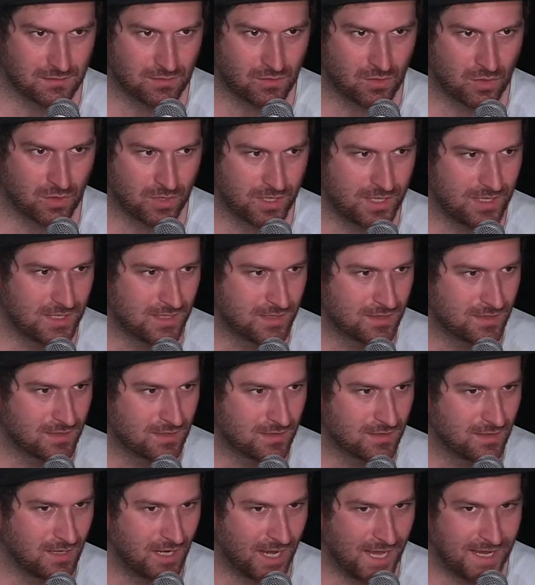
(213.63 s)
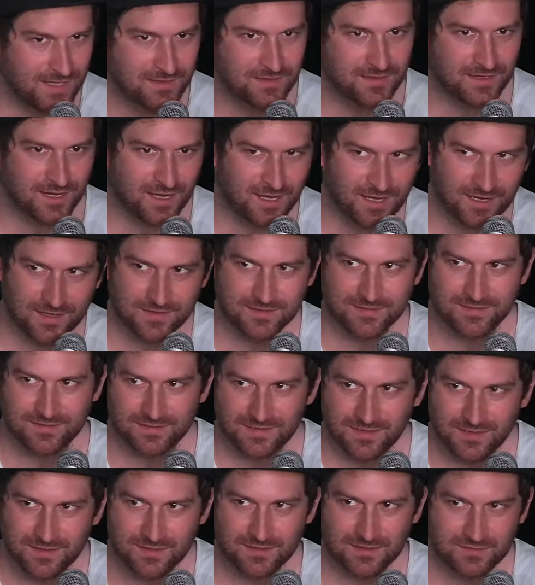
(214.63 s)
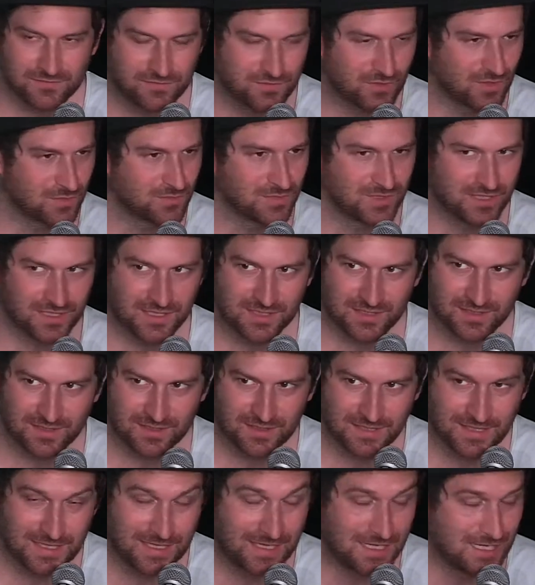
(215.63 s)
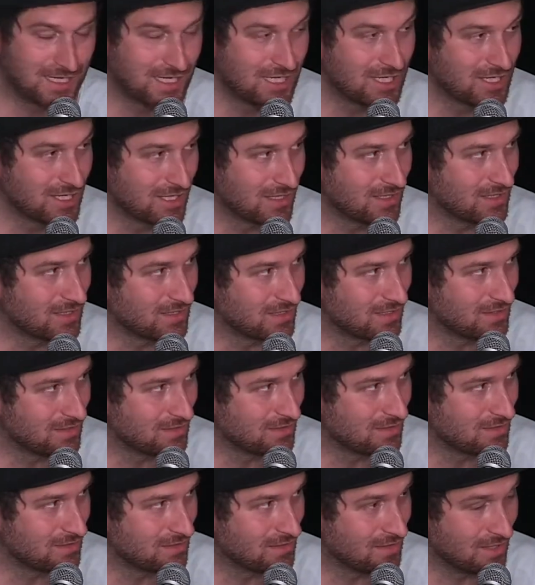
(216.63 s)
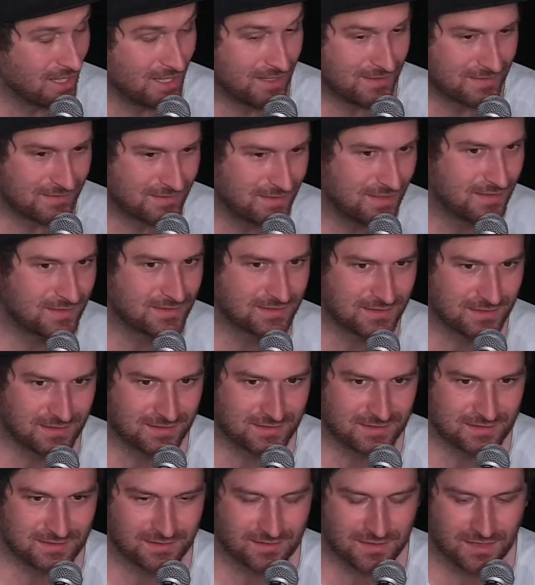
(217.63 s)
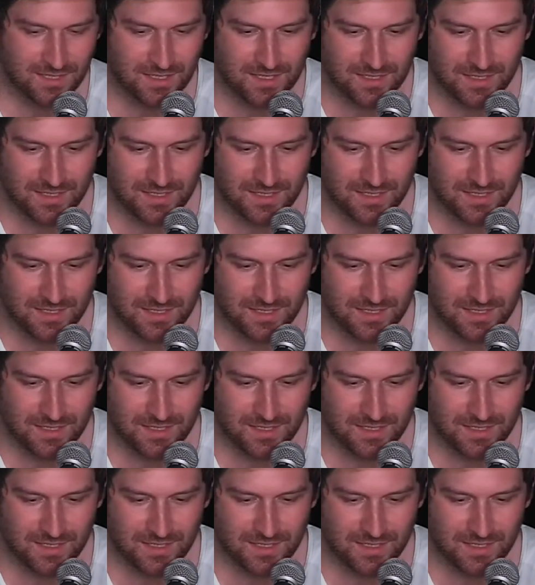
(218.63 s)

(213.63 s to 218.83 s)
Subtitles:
Korean land art scene from the late 60s.